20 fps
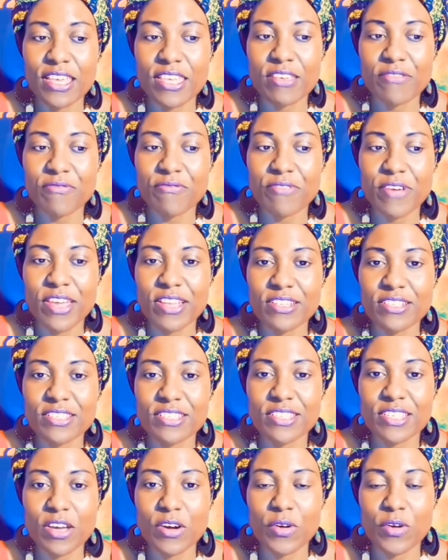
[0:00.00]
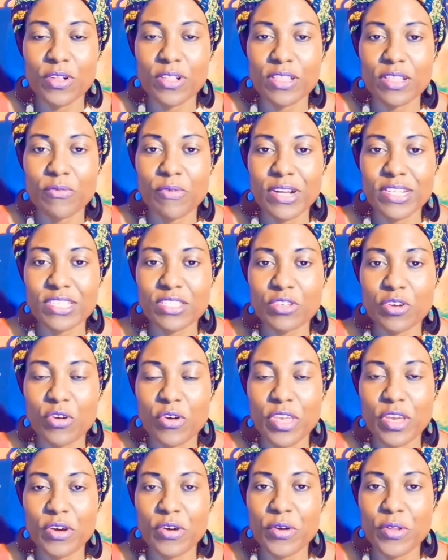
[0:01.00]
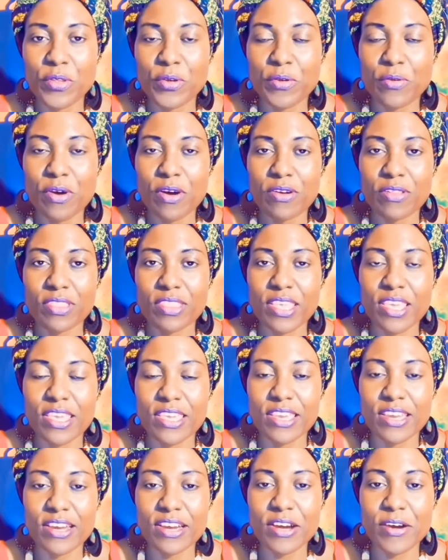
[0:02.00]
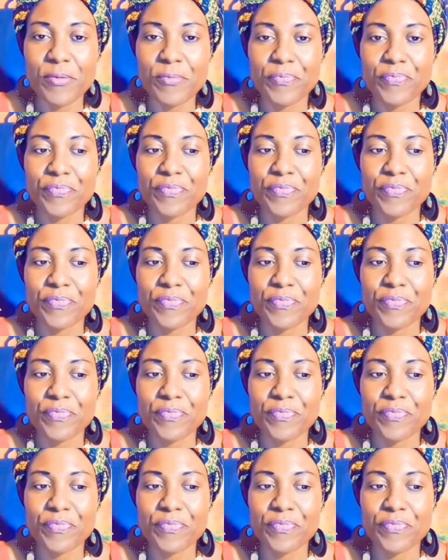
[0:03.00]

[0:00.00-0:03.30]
events or what's going on throughout the year.